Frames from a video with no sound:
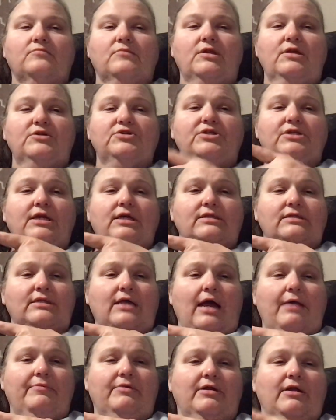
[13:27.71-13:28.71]
She does
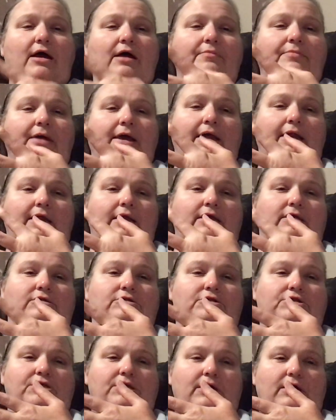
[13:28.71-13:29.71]
diamond dot paintings.
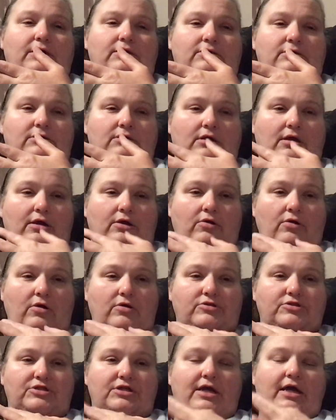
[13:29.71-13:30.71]
She does
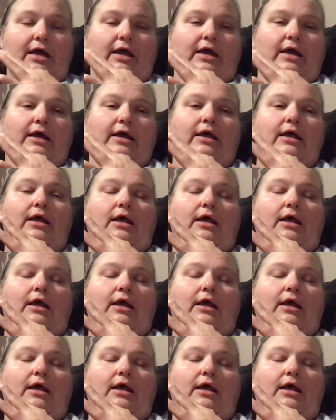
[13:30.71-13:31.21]
crochet.